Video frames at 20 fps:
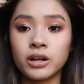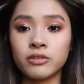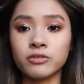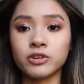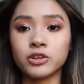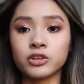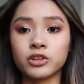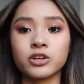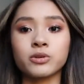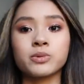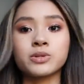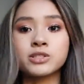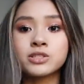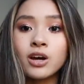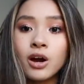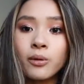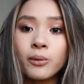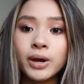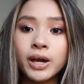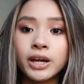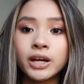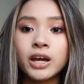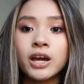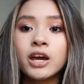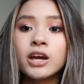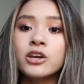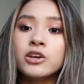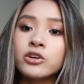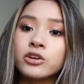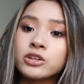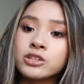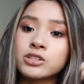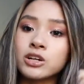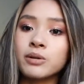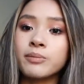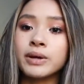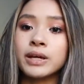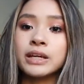If you're good with sewing, you could start